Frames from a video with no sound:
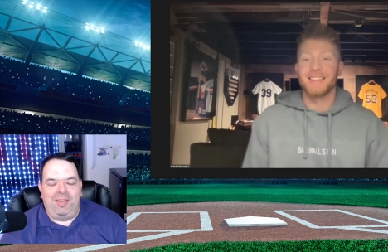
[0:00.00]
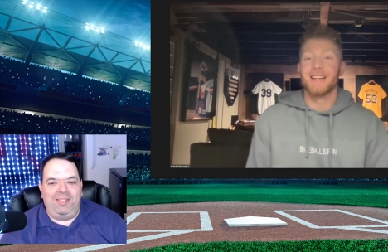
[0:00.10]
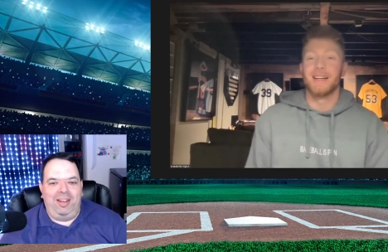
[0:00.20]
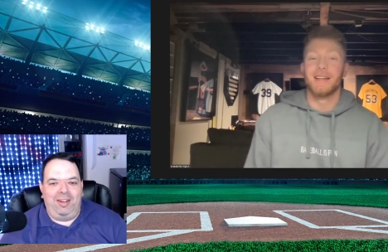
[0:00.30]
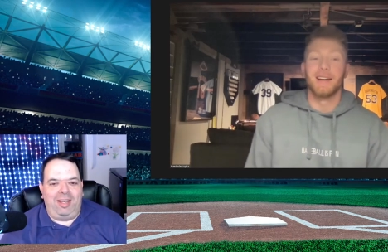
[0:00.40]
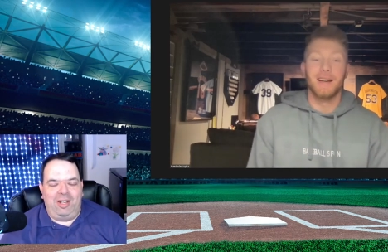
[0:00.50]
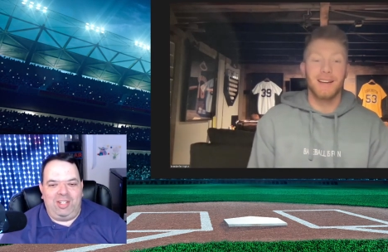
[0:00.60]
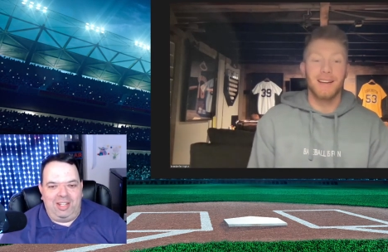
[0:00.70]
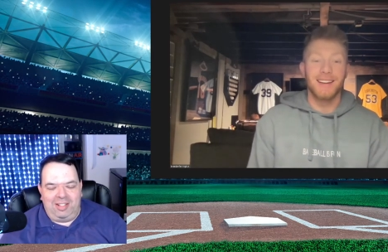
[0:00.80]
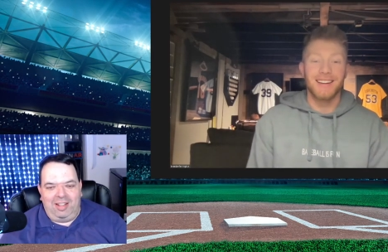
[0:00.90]
Speaker 1: minutes later. I got
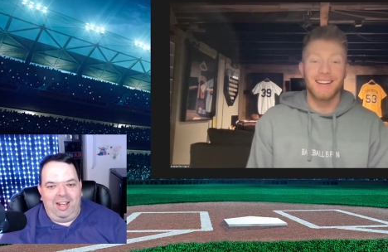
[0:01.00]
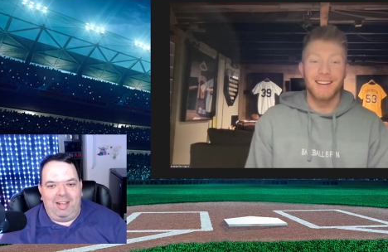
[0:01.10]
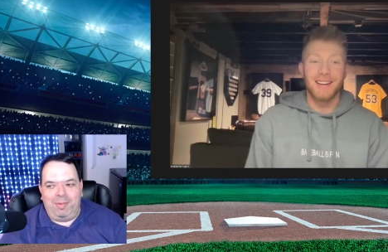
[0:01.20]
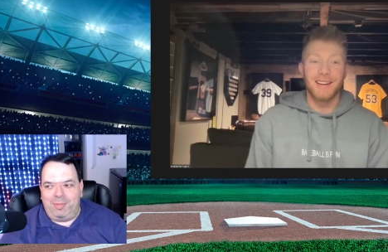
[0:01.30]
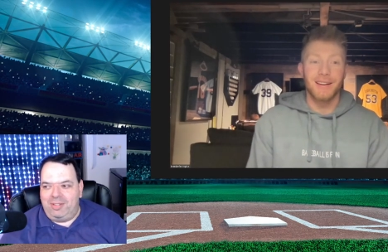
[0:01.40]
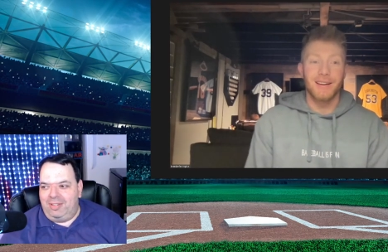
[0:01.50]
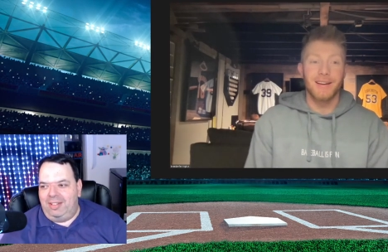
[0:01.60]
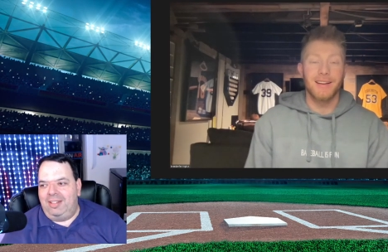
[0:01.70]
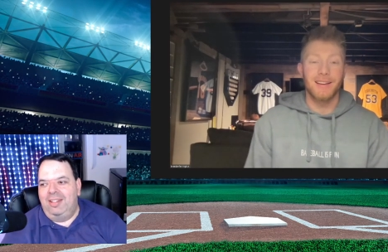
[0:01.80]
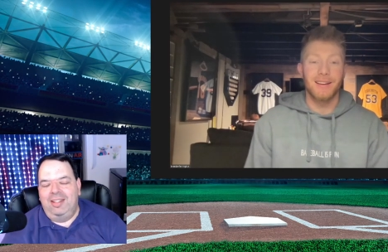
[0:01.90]
to change the lineup. I'm
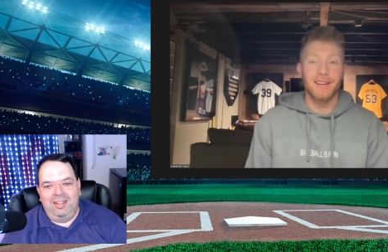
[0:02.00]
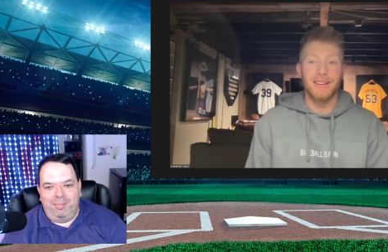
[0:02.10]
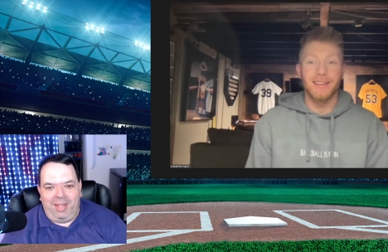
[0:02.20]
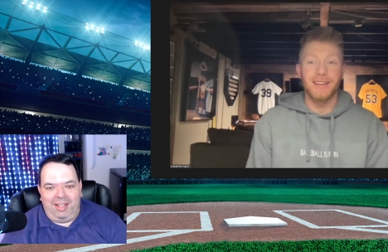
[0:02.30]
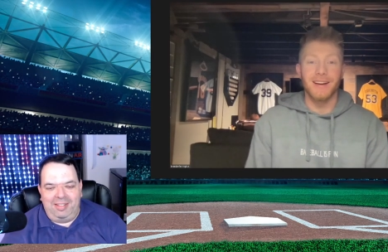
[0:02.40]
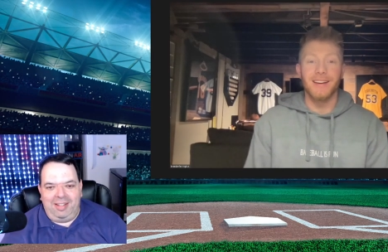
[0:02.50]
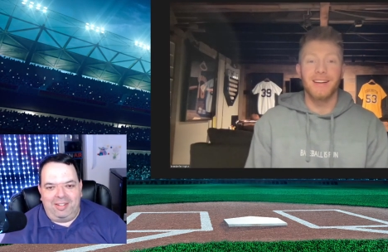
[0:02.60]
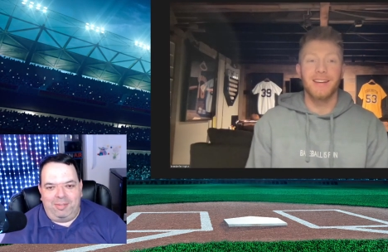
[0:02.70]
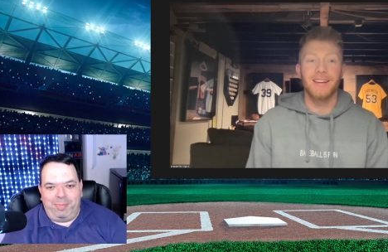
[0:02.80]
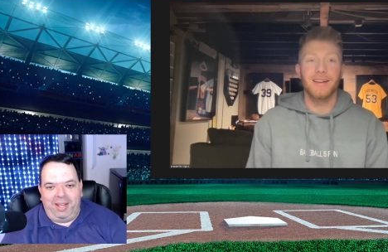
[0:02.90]
just like, man, these
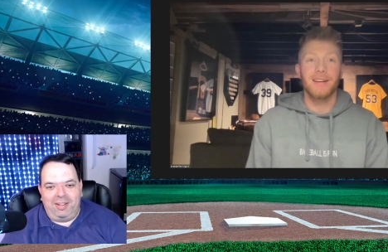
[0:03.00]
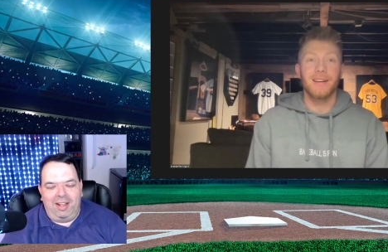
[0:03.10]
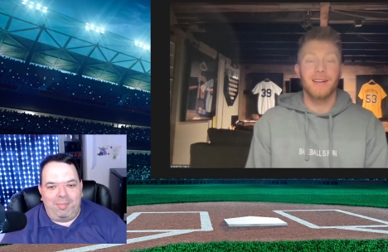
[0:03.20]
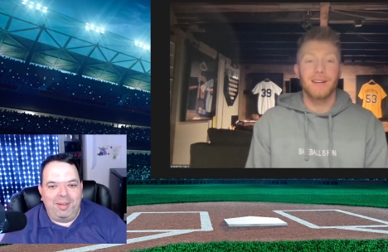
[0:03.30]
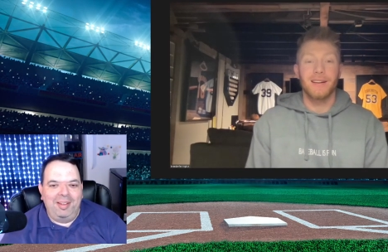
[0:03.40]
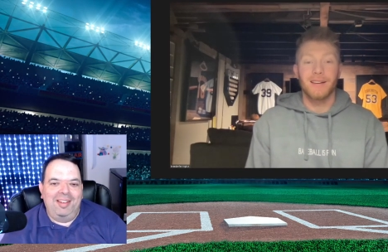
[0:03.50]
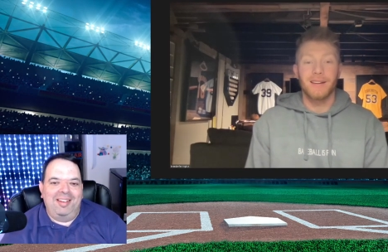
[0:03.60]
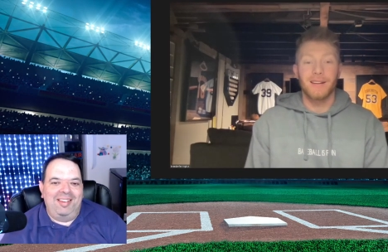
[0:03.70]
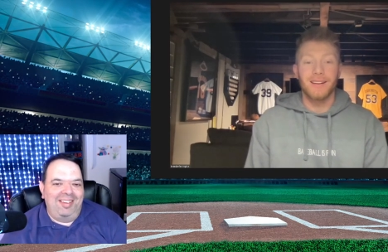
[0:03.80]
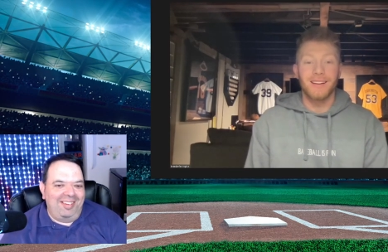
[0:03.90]
guys are banged up.
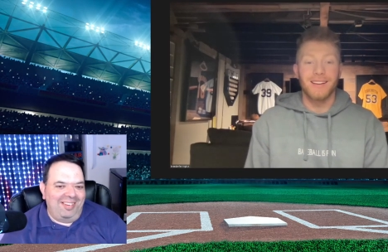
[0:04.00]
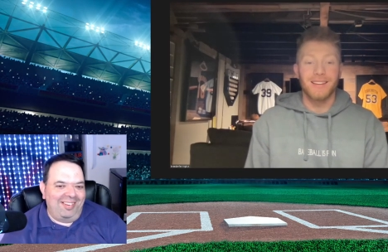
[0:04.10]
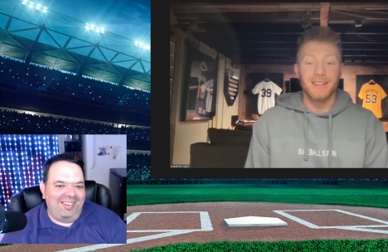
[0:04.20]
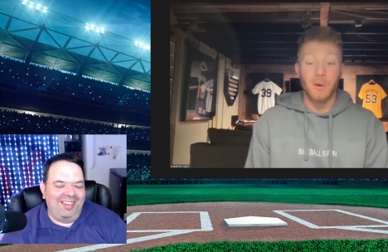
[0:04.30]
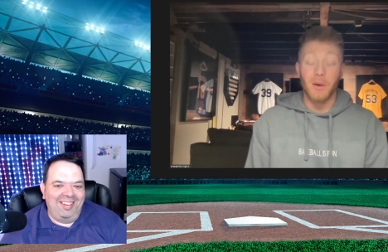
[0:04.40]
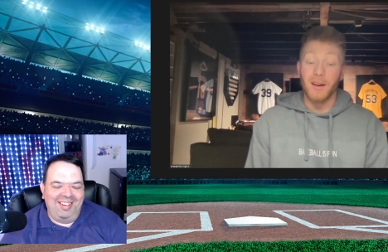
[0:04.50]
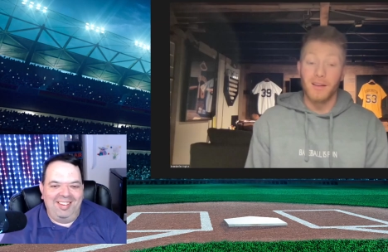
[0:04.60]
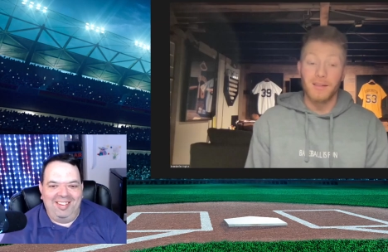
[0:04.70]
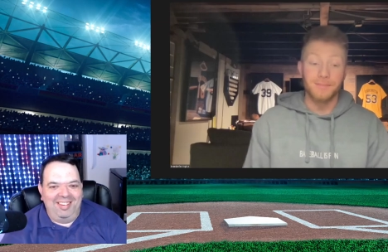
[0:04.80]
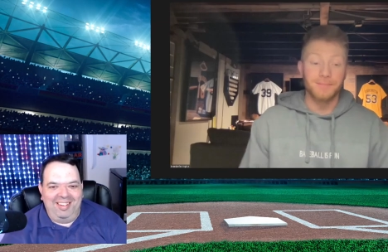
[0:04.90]
Speaker 2: Oh, yeah.
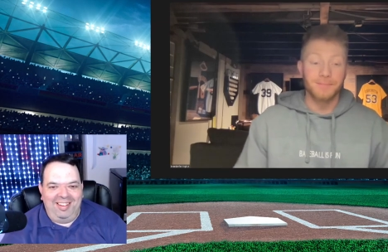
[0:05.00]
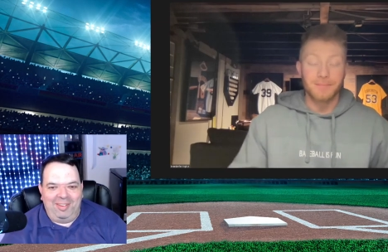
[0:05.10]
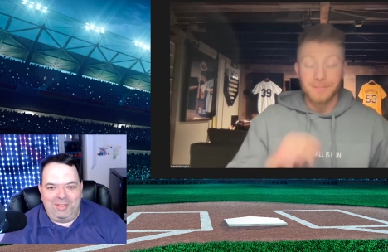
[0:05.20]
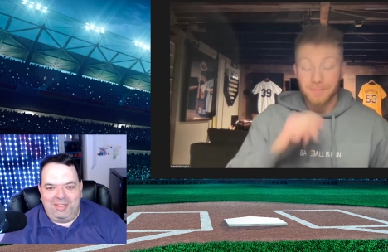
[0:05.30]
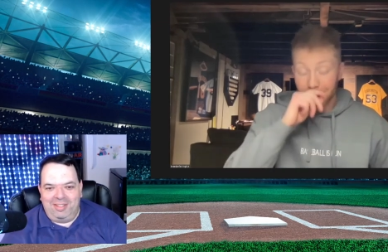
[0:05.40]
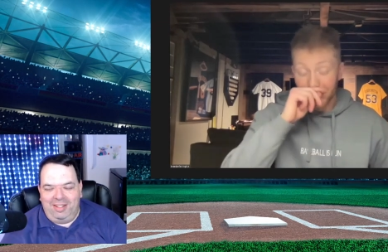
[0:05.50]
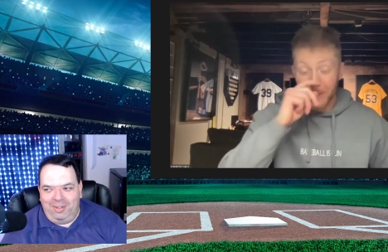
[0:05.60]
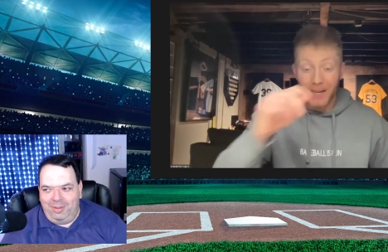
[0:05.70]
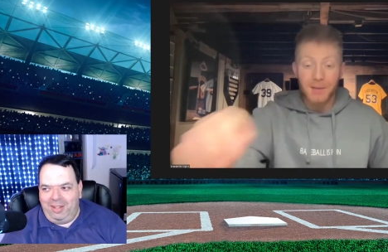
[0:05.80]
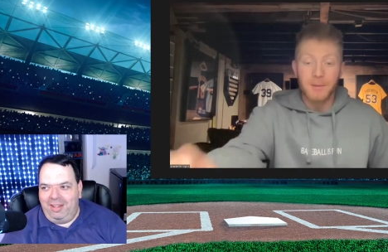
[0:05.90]
Speaker 1: It was just
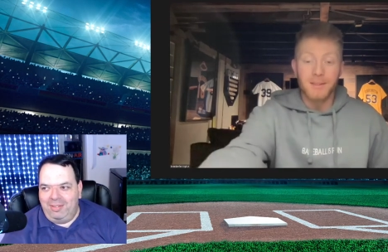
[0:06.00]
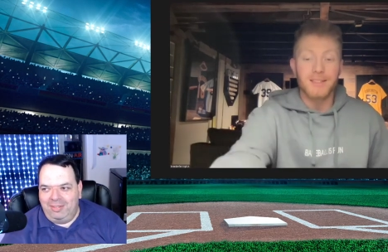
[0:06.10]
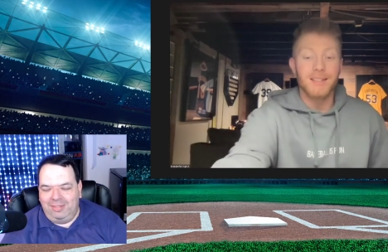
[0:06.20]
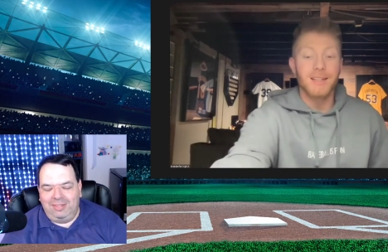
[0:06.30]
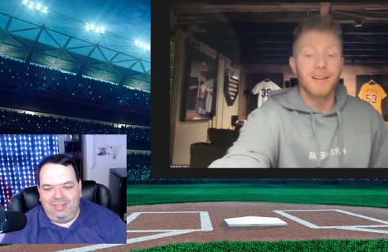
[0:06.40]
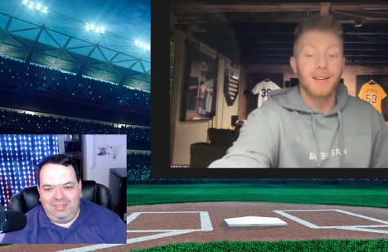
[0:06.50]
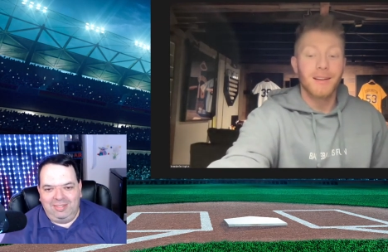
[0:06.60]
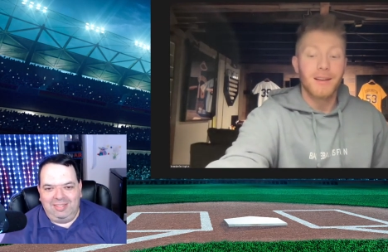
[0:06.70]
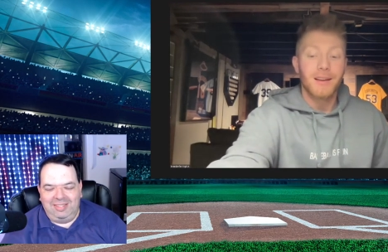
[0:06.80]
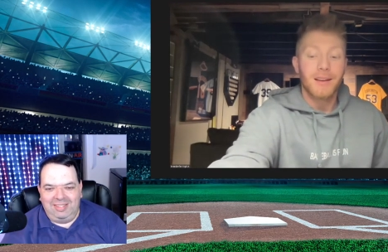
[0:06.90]
like, okay. It
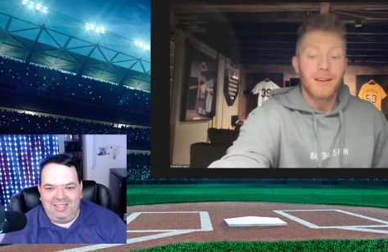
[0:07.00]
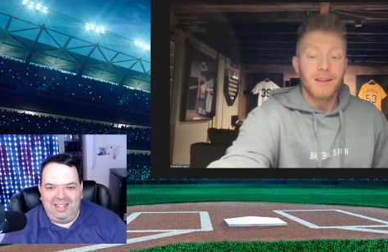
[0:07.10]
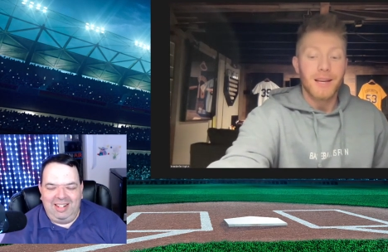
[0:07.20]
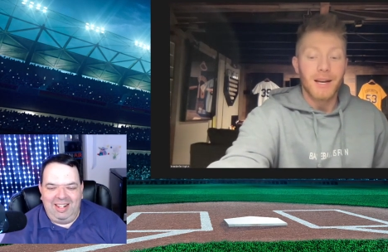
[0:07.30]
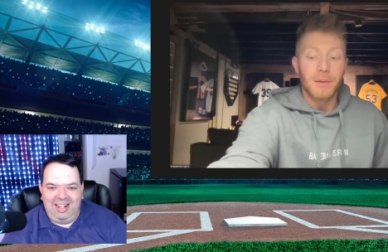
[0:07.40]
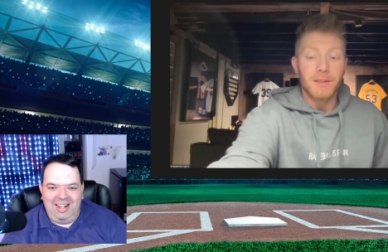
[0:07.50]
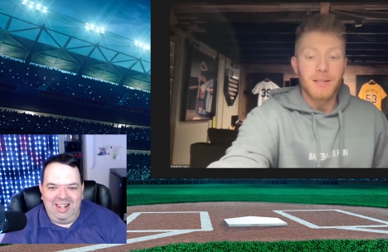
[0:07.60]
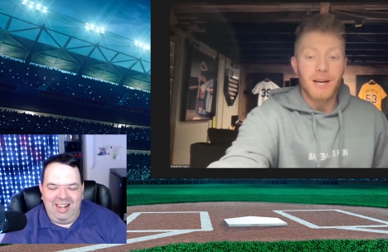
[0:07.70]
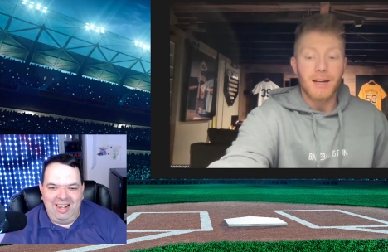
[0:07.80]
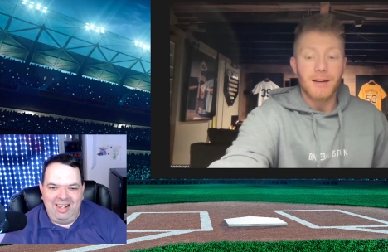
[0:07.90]
Speaker 2: was
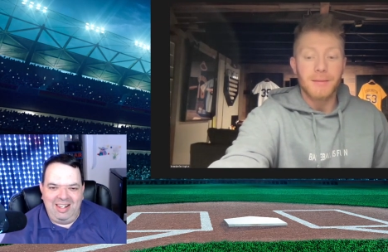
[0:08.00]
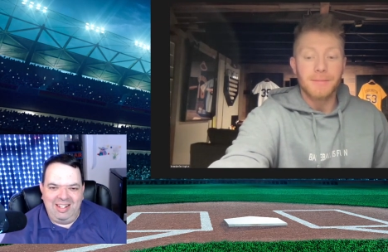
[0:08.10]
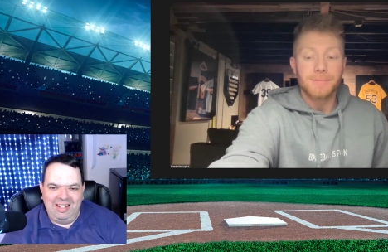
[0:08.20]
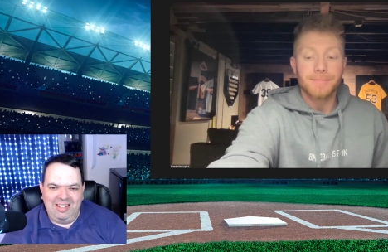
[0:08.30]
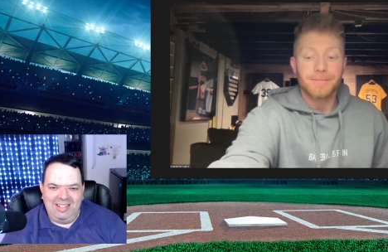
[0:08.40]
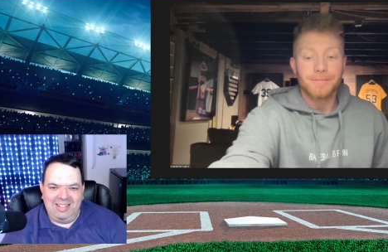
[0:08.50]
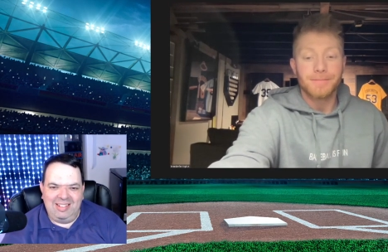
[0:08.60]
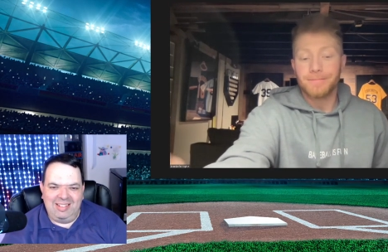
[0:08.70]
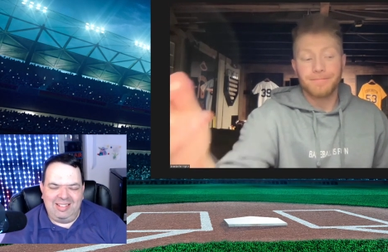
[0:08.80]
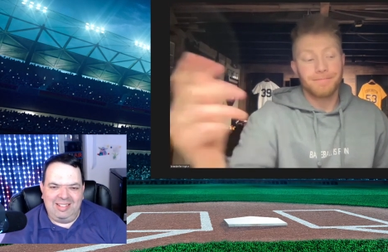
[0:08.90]
kind of,
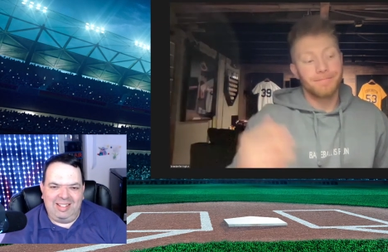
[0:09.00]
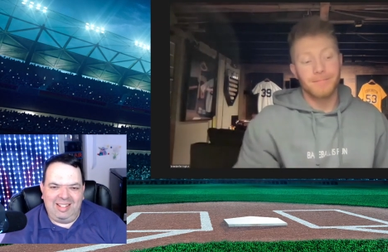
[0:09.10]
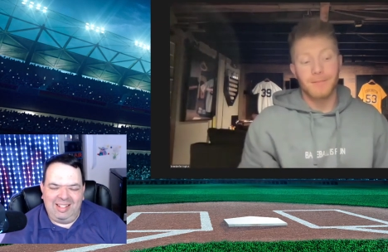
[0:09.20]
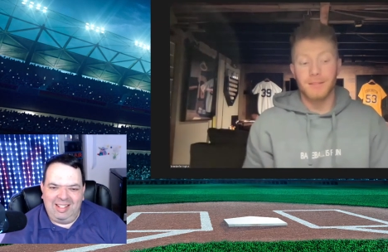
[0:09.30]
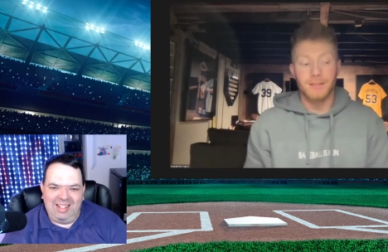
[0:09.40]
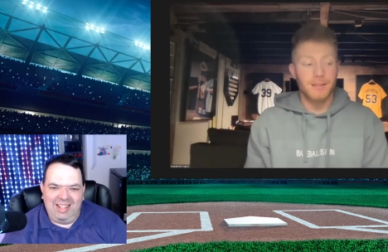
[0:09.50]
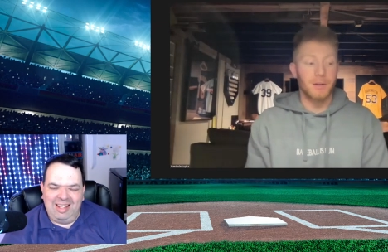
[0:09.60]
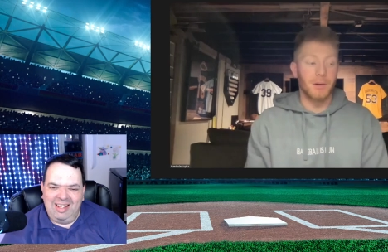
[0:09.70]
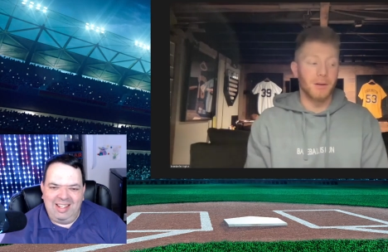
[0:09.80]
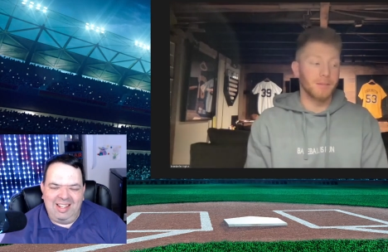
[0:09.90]
you know what,